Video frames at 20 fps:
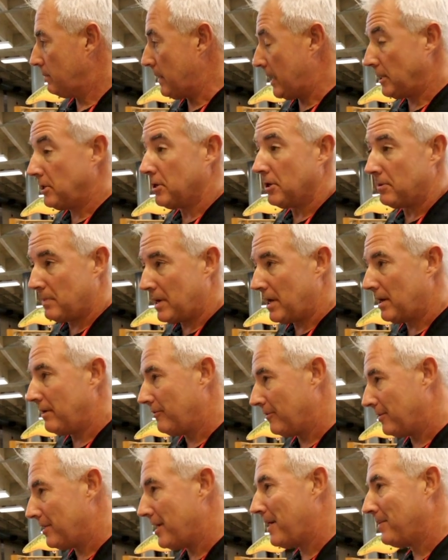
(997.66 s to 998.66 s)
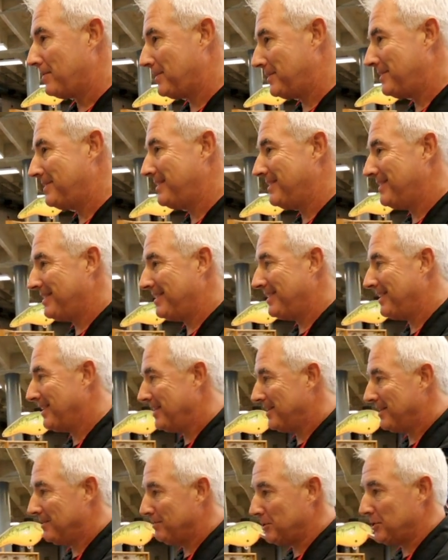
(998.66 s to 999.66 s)
Paid good money for that one.
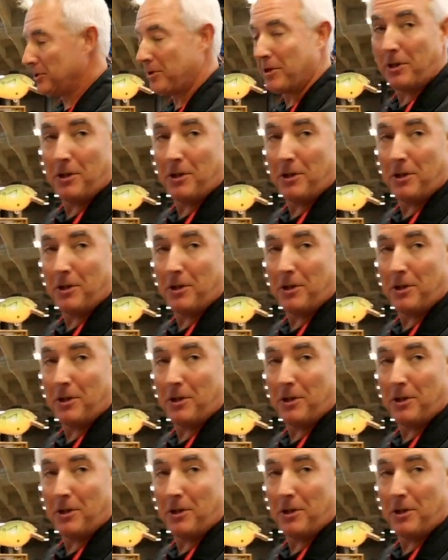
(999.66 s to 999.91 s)
But you